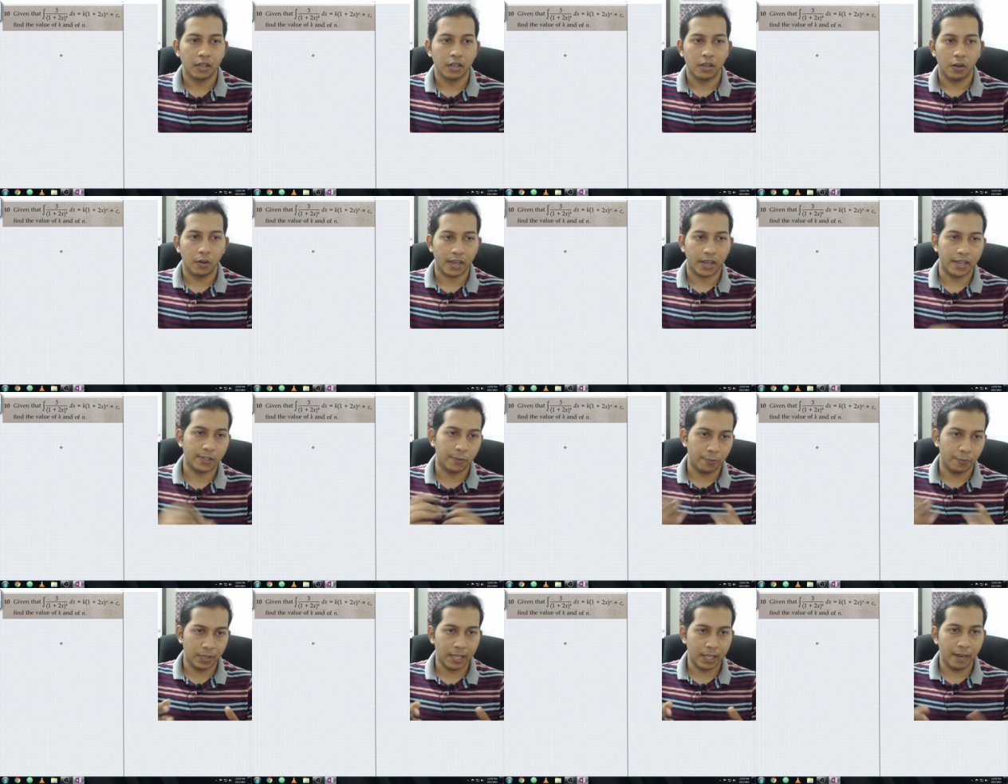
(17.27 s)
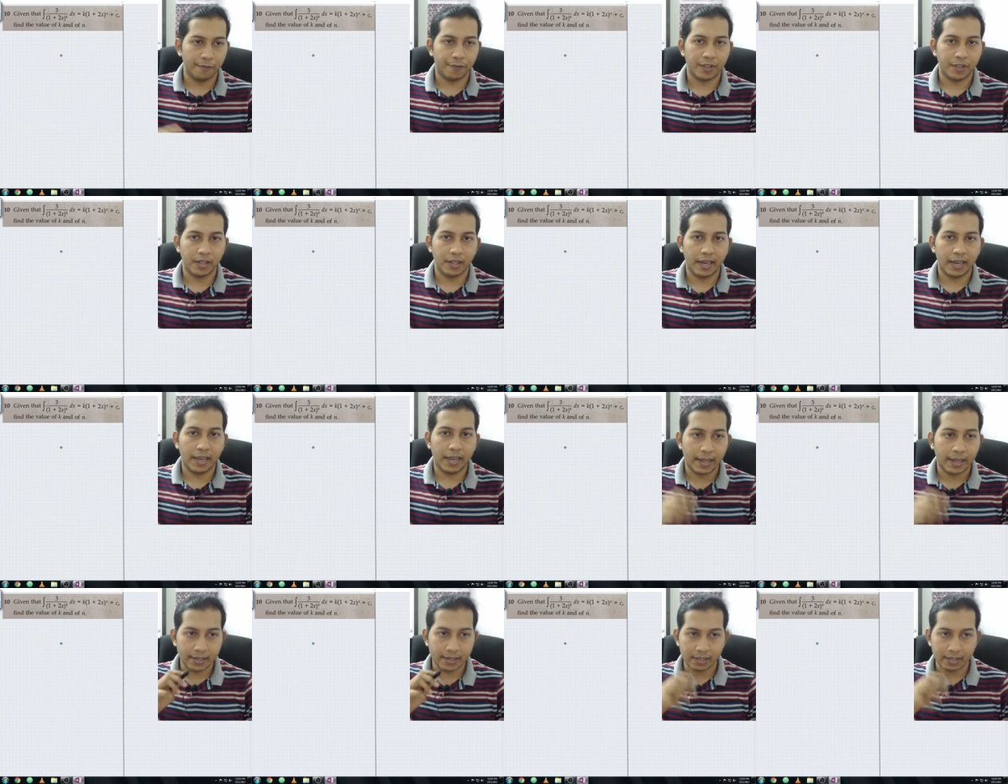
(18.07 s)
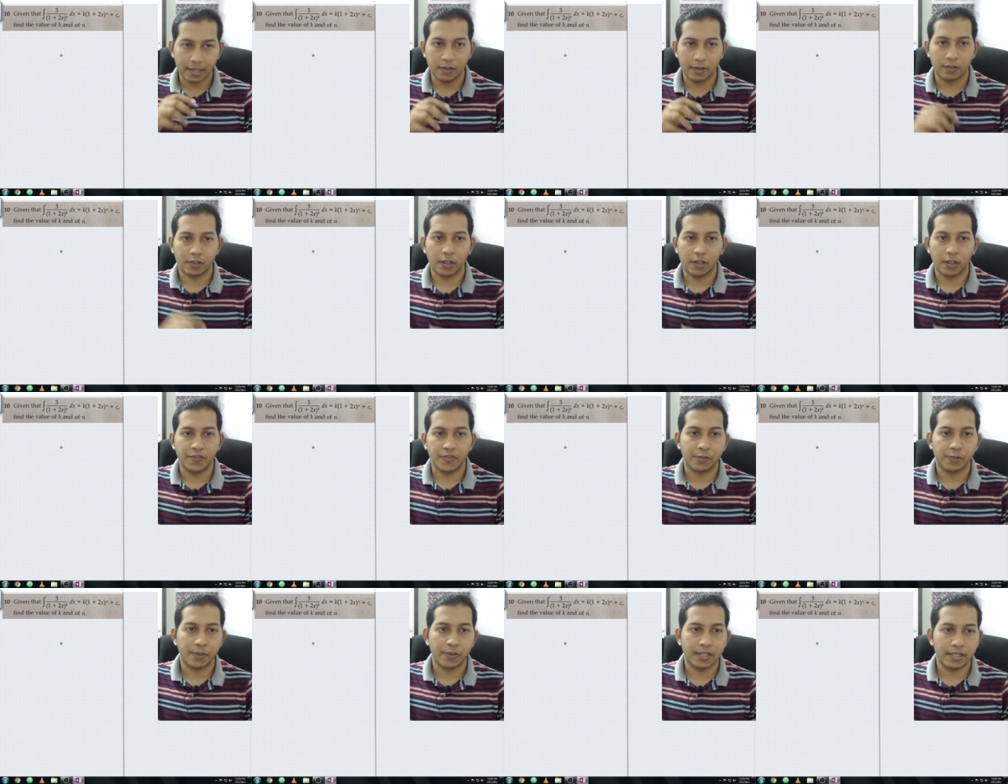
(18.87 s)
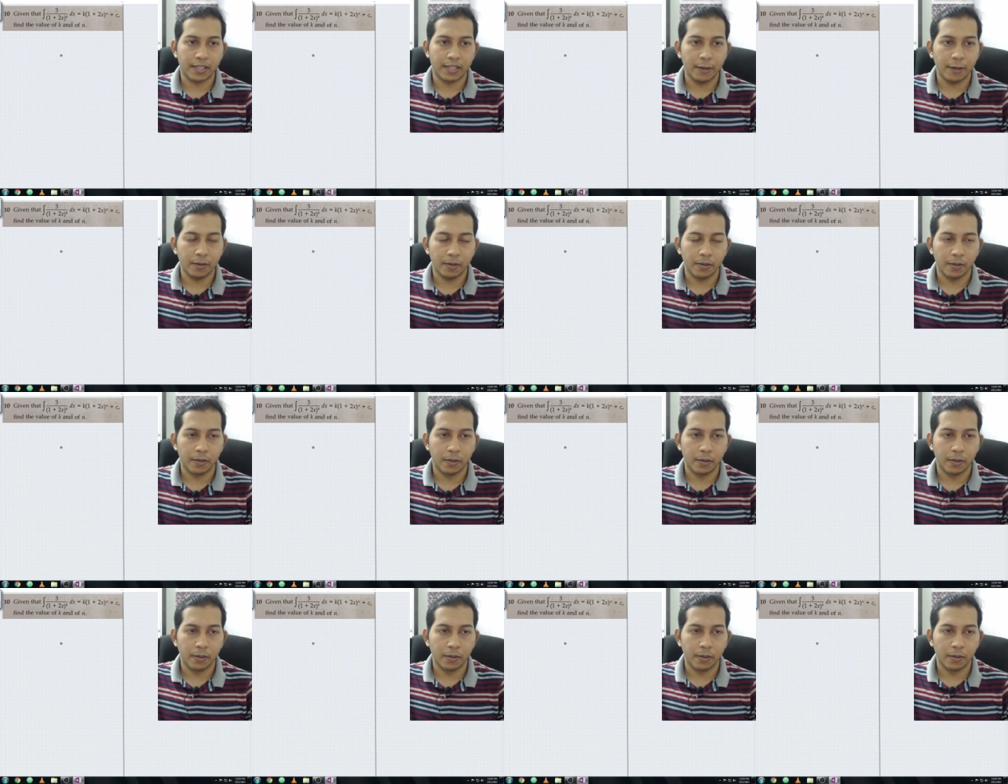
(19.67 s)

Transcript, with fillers: Okay, so without further delay, let us start to solve this question.